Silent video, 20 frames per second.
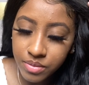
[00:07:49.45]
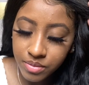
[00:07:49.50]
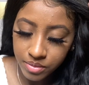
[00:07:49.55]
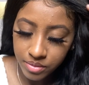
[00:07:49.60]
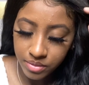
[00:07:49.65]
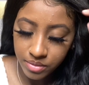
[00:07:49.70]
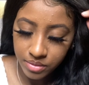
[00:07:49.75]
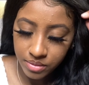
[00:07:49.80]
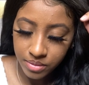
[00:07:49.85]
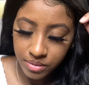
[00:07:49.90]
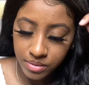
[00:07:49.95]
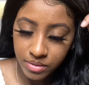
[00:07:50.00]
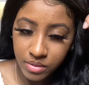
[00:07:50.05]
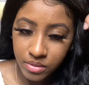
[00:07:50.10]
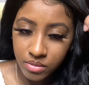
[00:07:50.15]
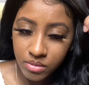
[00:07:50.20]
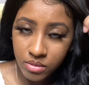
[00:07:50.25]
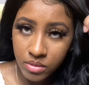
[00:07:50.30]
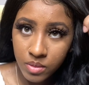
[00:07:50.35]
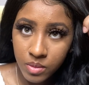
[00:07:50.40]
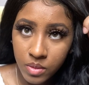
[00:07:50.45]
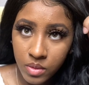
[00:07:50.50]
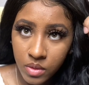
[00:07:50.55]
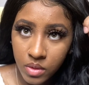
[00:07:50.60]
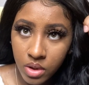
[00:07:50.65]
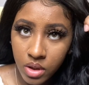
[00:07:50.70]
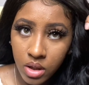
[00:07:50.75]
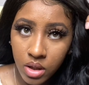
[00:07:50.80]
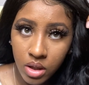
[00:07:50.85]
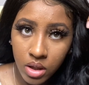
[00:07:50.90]

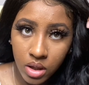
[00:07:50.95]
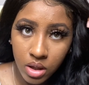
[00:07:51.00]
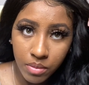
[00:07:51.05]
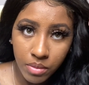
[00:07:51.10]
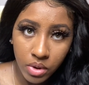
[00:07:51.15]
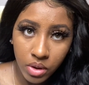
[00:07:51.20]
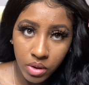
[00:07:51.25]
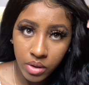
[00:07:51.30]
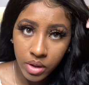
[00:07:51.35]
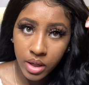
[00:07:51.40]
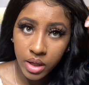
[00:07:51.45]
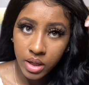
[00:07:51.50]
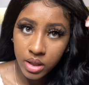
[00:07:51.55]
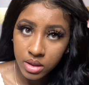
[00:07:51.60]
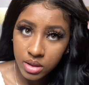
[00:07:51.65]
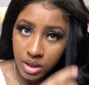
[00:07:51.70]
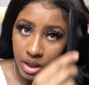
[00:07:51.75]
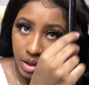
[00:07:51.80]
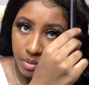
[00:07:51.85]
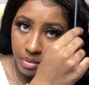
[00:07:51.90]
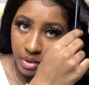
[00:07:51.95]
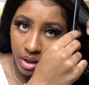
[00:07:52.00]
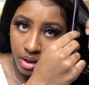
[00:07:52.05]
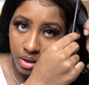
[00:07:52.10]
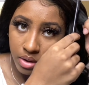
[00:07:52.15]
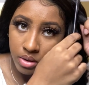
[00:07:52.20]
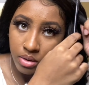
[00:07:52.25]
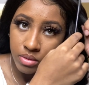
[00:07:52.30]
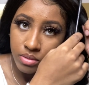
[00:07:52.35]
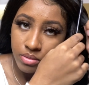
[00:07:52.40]
Go ahead and take my
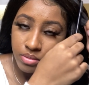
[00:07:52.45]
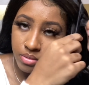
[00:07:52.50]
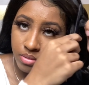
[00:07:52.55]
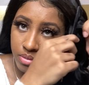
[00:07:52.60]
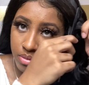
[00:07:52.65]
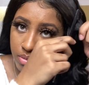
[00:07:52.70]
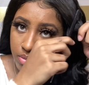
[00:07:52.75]
comb.